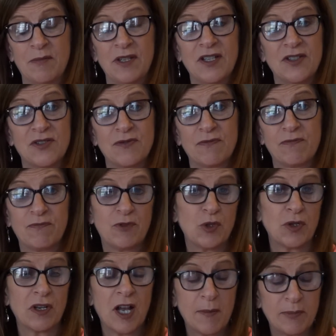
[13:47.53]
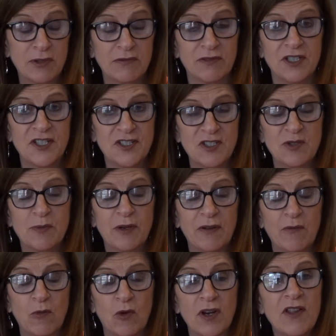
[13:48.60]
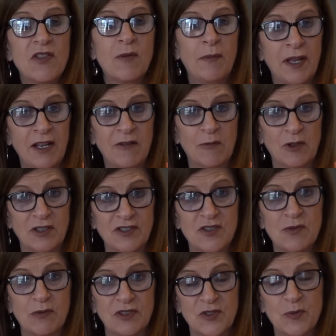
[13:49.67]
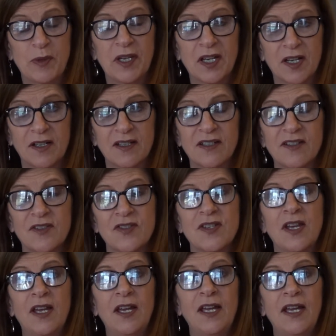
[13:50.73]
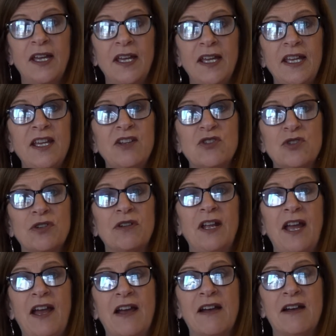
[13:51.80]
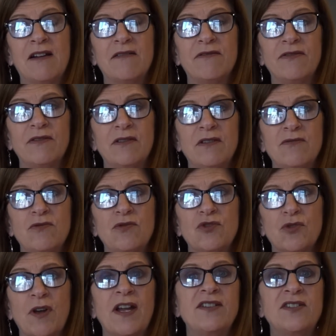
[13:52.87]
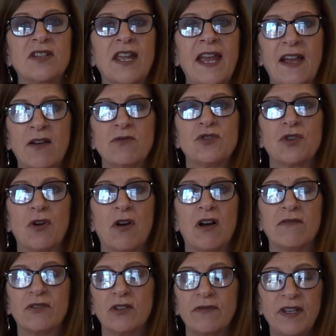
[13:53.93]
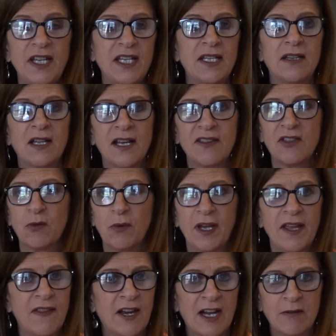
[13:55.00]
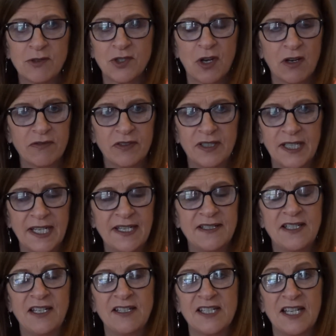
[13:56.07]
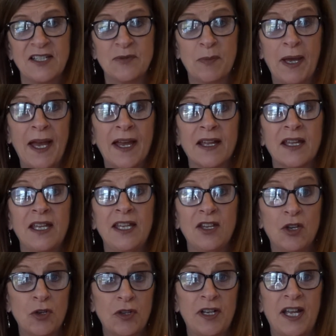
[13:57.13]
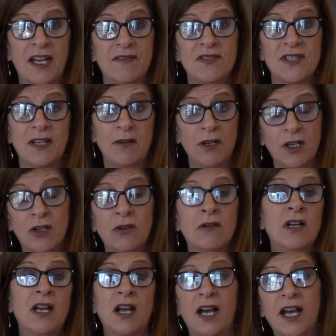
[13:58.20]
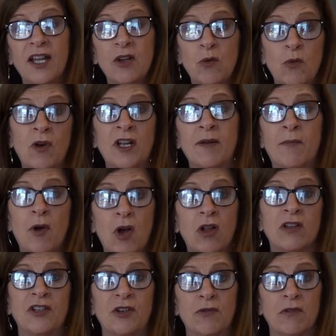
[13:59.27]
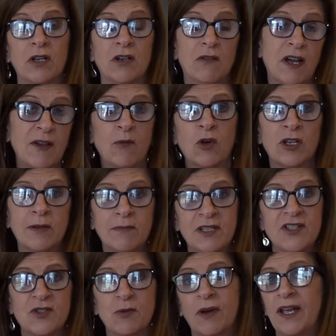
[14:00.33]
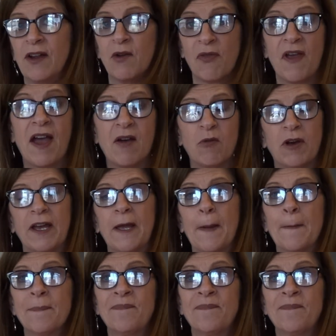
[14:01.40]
is for a couple of reasons. But one of the main ones was because he should have tried to counter offer. If he didn't like the way that I was offering the 18 days back, he could have said, no, I don't want them all in a row. I want them this way or that way.